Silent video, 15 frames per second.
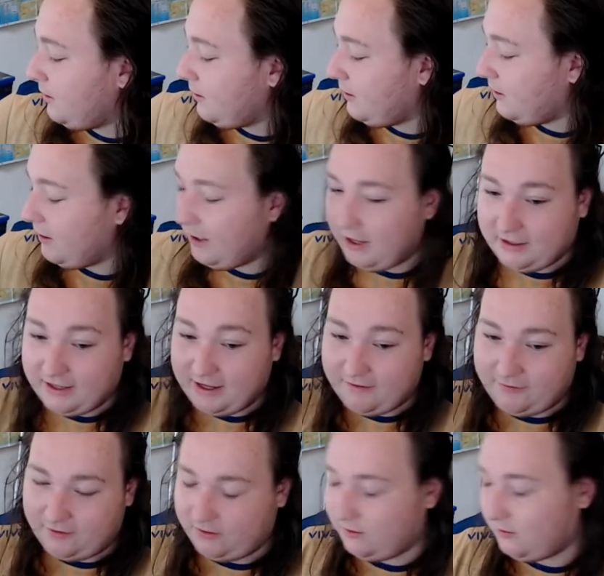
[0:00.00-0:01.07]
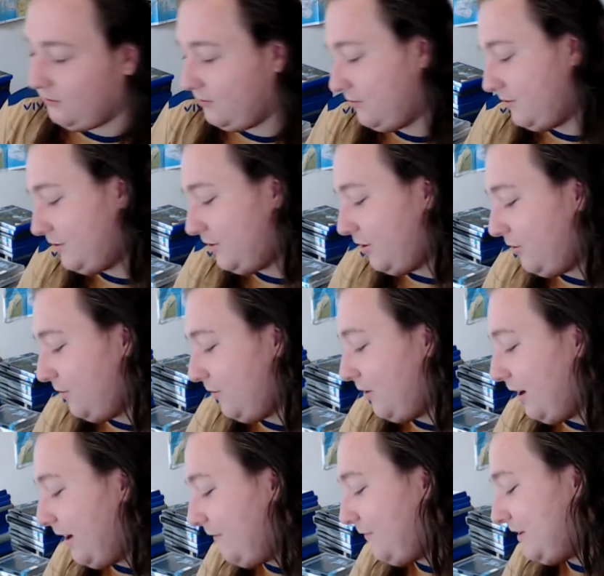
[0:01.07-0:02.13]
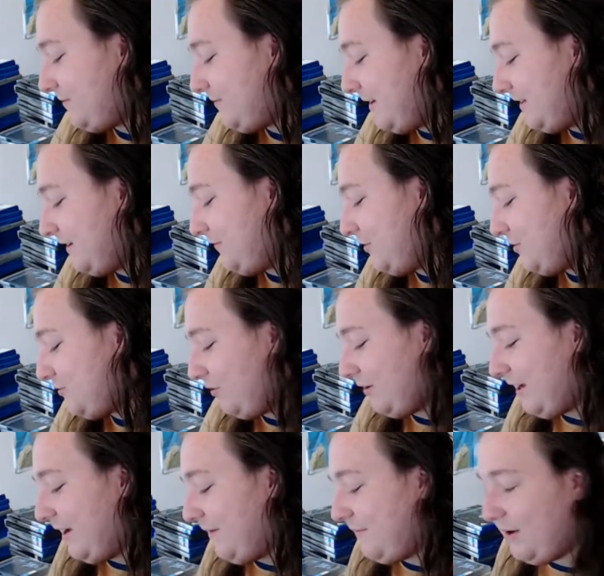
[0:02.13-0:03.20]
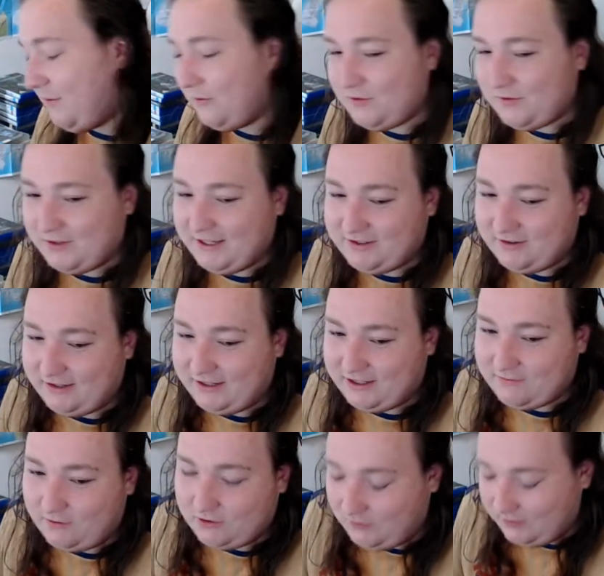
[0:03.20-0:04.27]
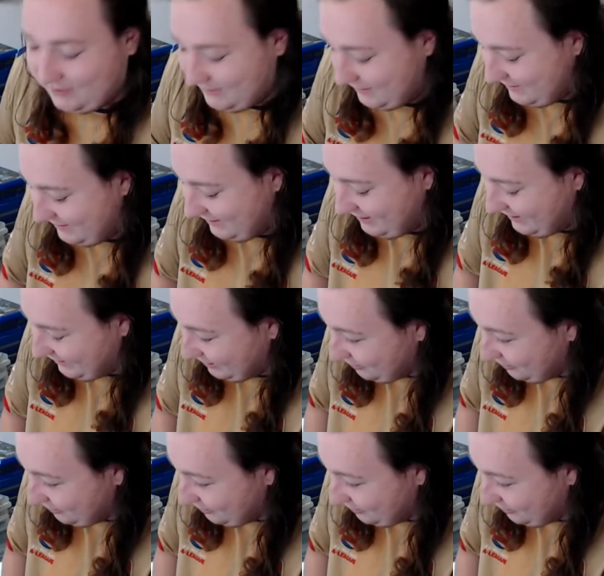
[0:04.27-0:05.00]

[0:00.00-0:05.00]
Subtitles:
11. So every SmackDown vs. Raw game that was released on Xbox 360 I own.